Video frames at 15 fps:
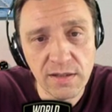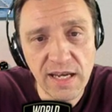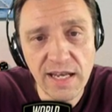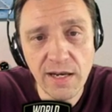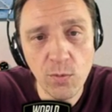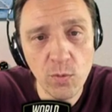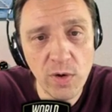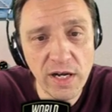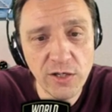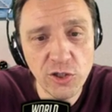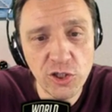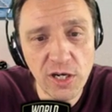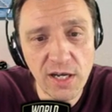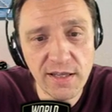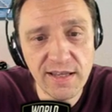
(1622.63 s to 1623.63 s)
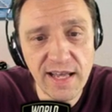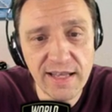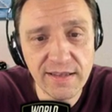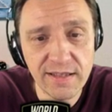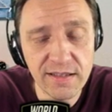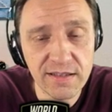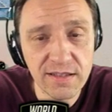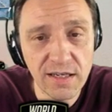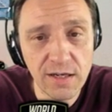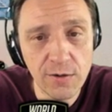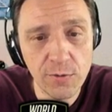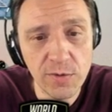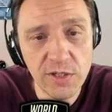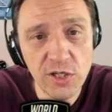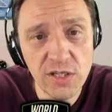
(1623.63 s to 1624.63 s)
Getting one shot at the tower,
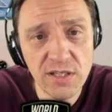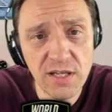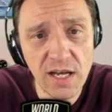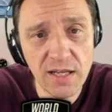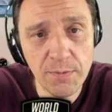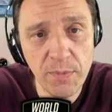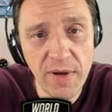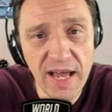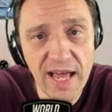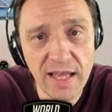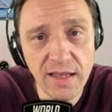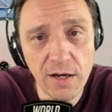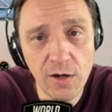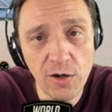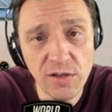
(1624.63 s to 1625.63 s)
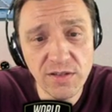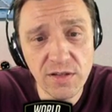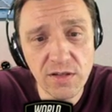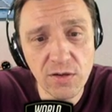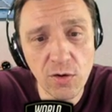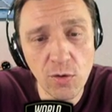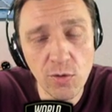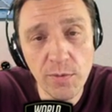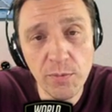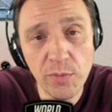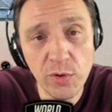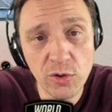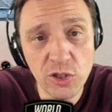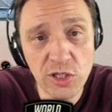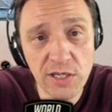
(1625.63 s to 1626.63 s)
which is not bad. Also the golem
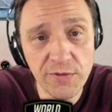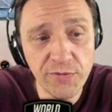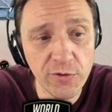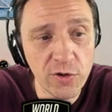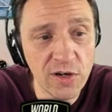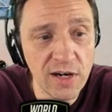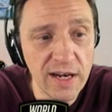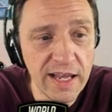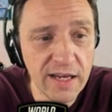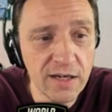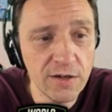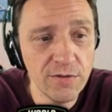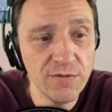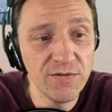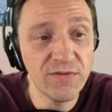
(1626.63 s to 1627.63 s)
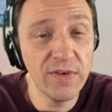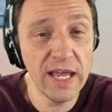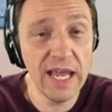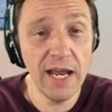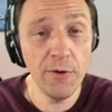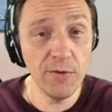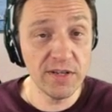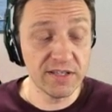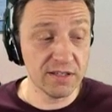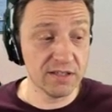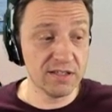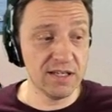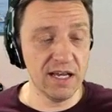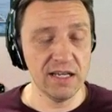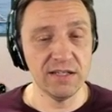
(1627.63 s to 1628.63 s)
push here for Kliker, very
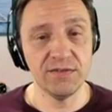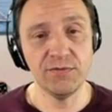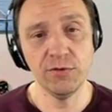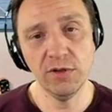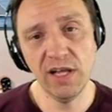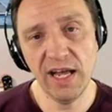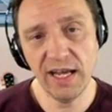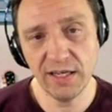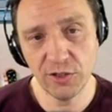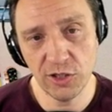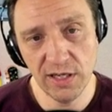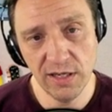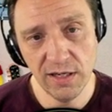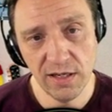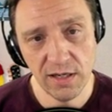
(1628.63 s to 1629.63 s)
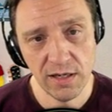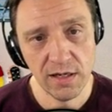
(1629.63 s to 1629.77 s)
successful actually.